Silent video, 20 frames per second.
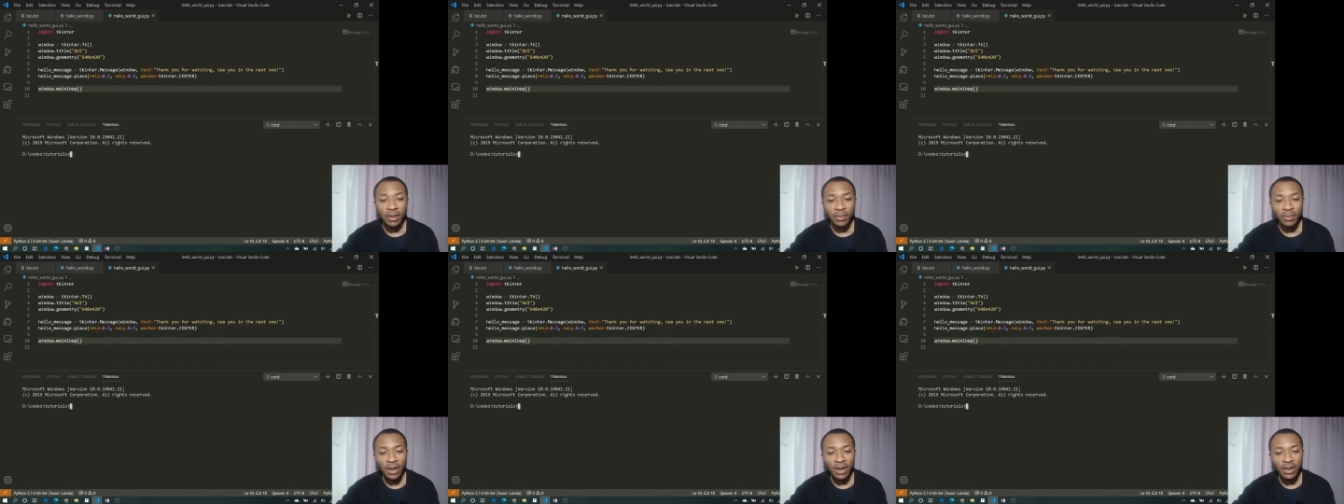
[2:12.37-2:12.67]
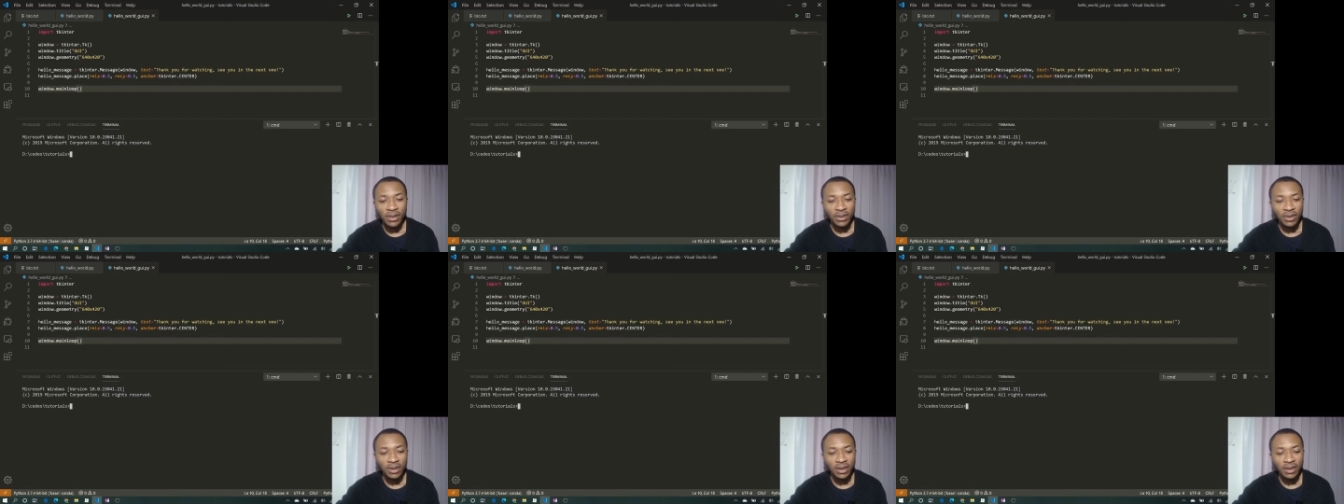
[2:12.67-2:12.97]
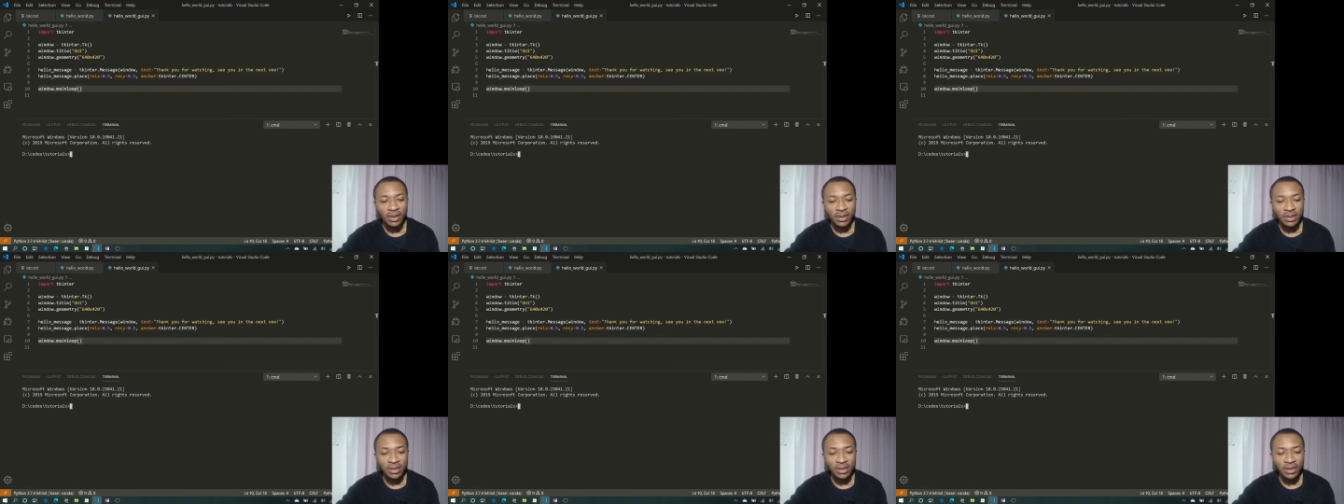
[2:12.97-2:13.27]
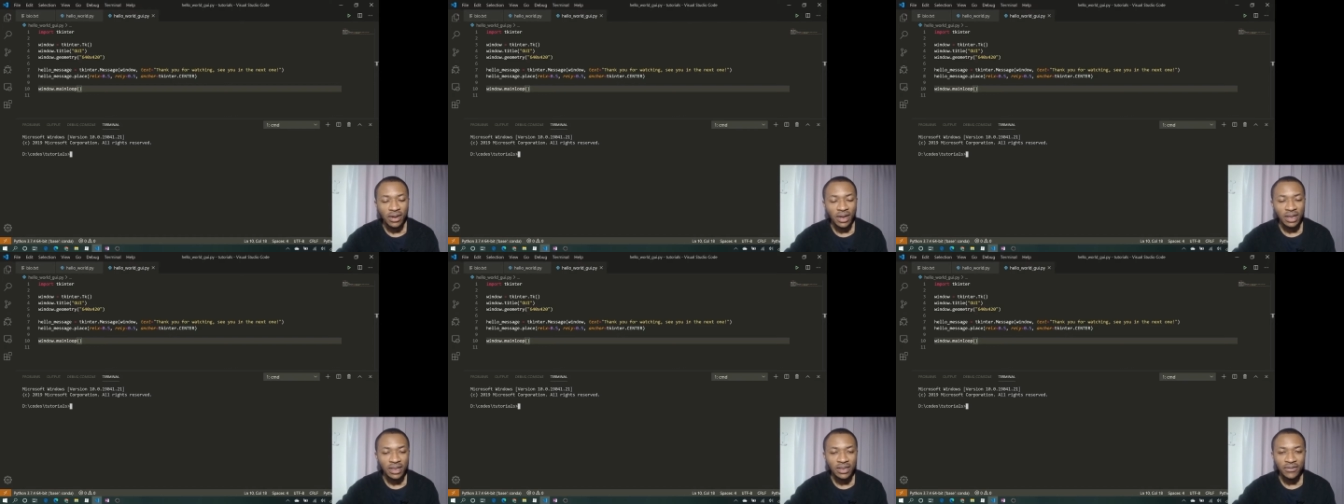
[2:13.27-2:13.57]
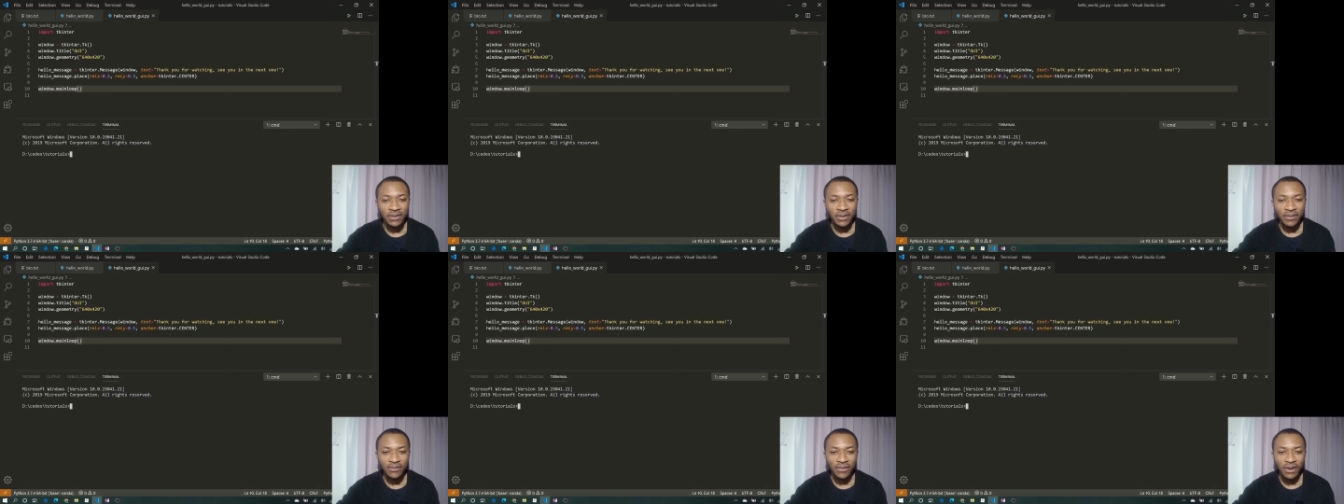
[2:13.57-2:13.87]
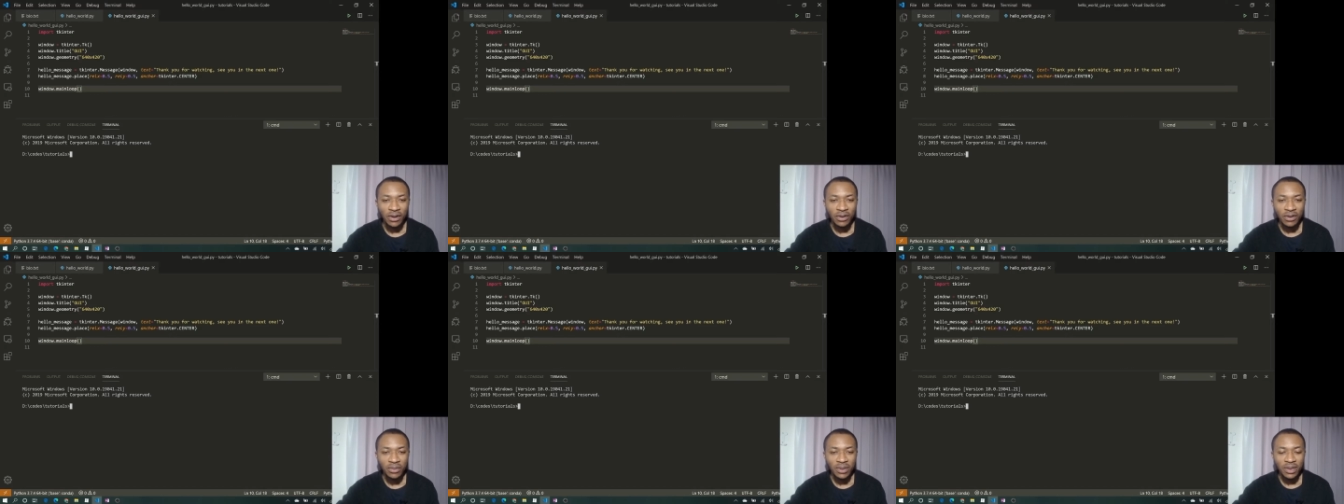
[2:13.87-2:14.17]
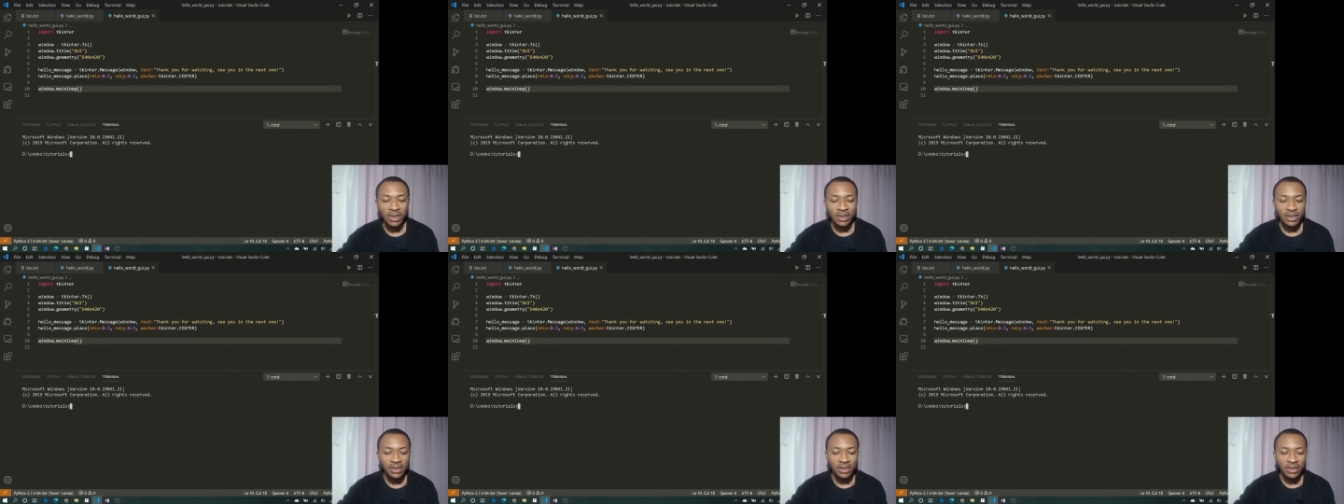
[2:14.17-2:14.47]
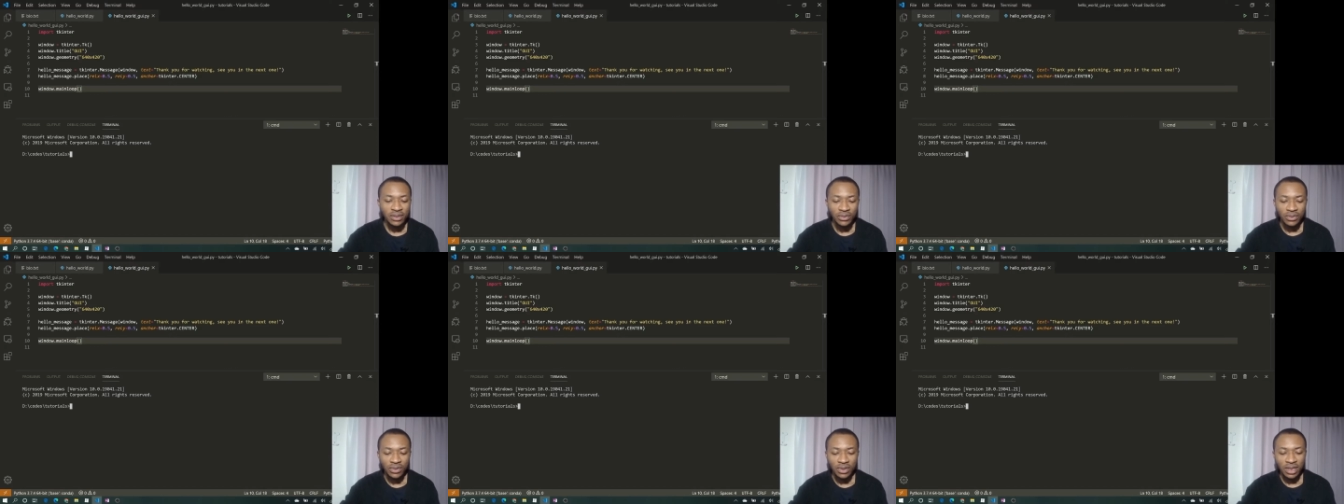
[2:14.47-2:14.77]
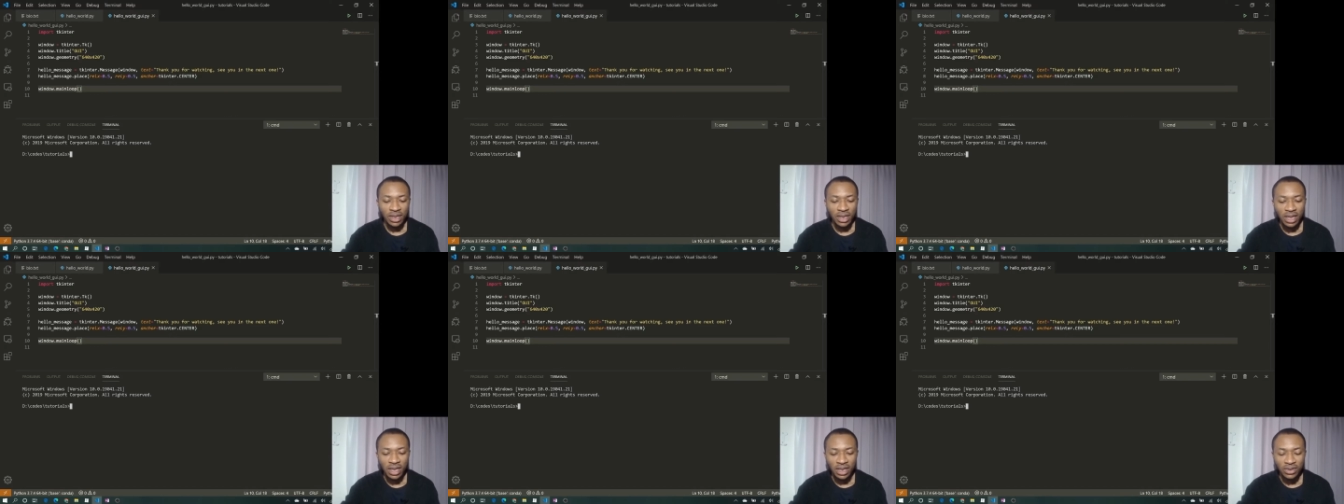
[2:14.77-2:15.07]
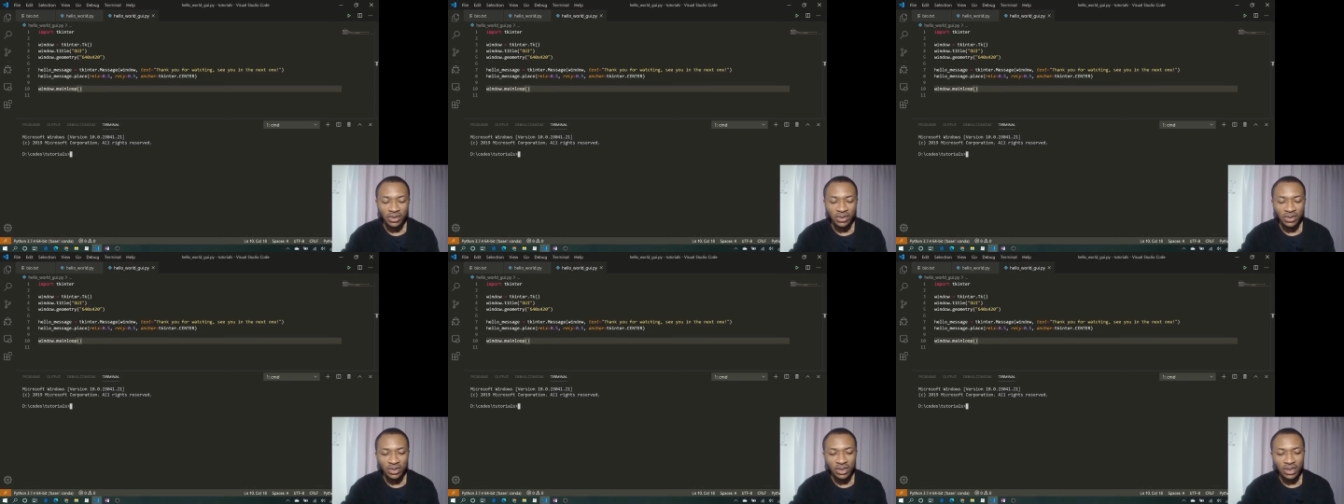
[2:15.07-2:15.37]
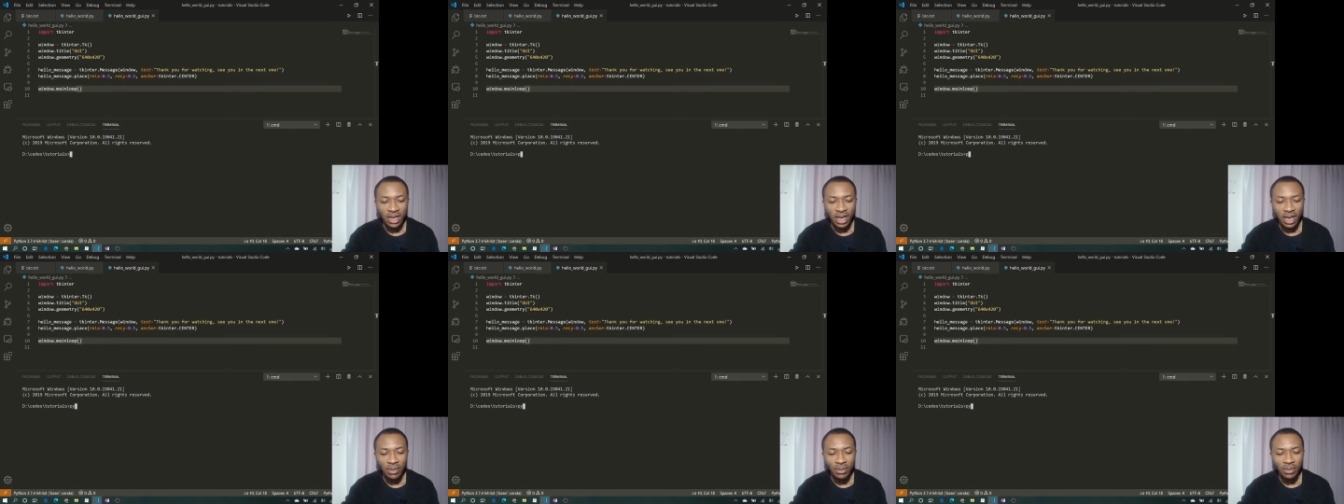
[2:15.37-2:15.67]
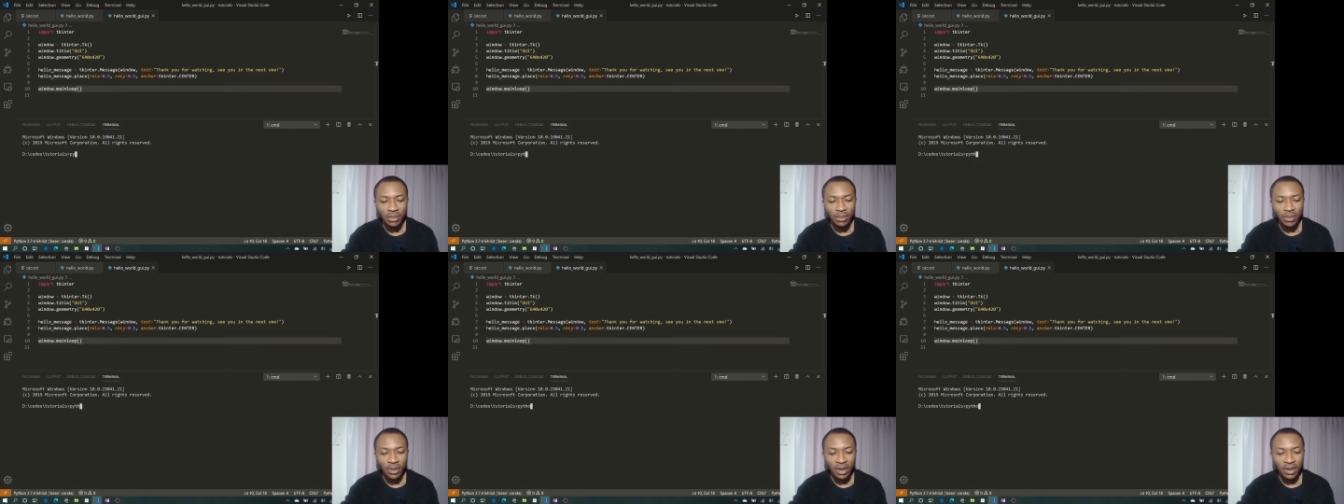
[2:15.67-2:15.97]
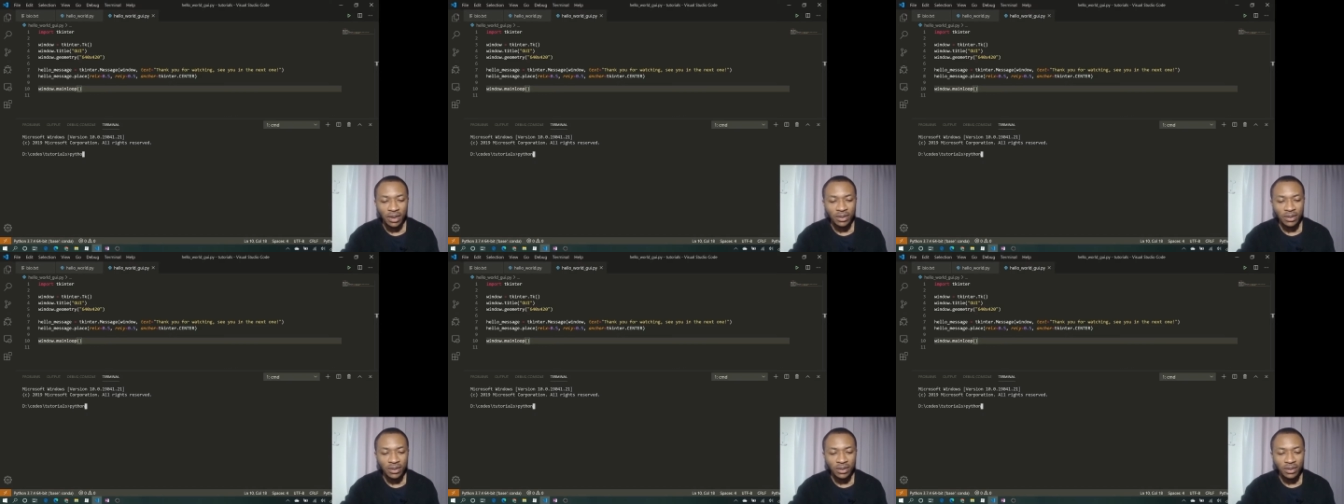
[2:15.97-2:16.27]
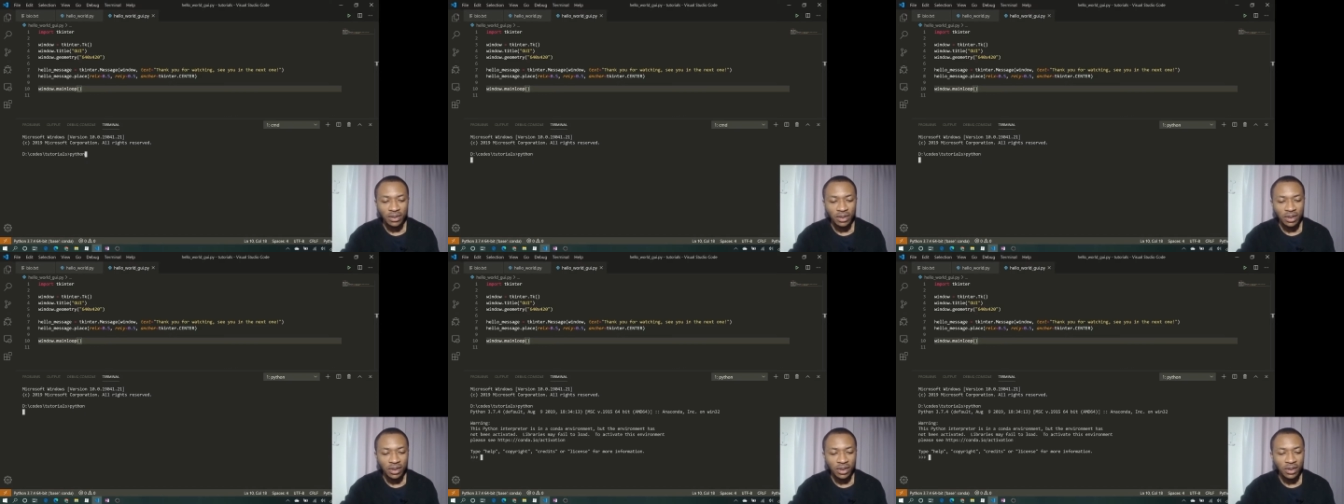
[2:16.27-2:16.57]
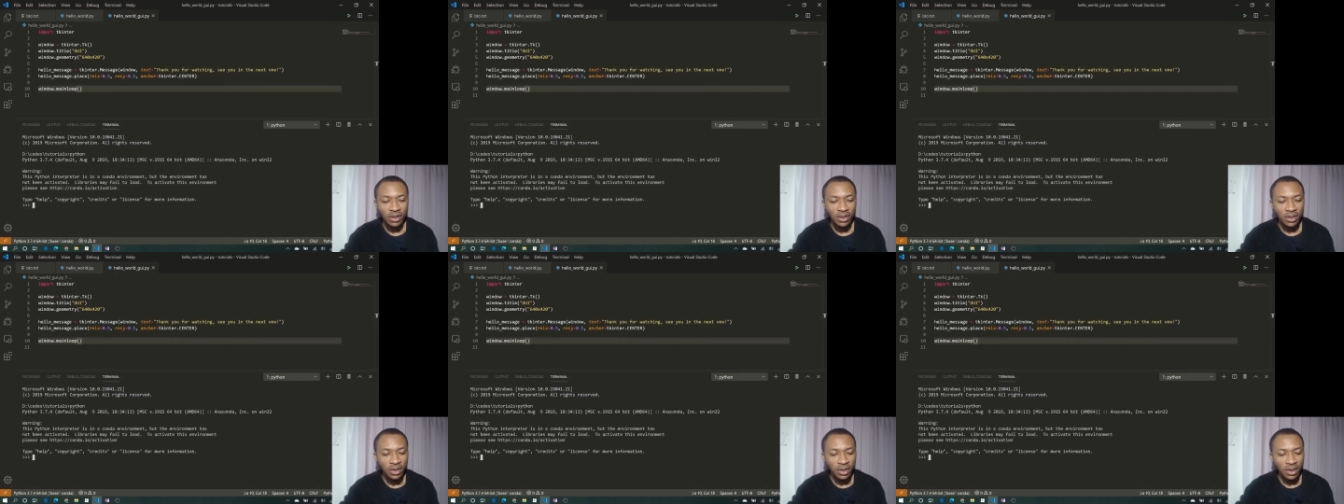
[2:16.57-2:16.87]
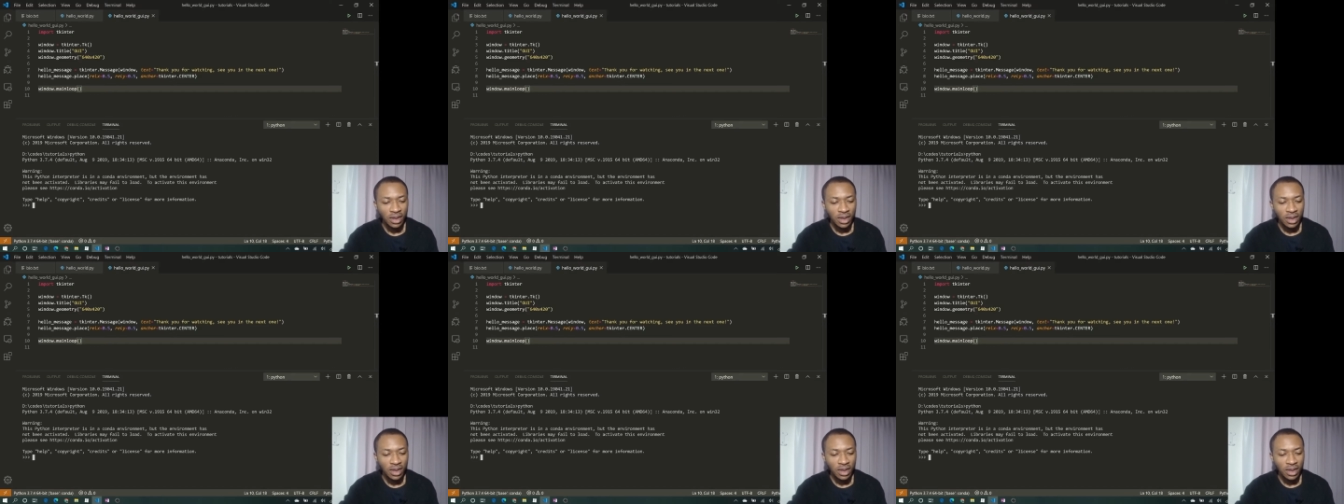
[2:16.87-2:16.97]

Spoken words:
Python interactive environment, we can just type Python here.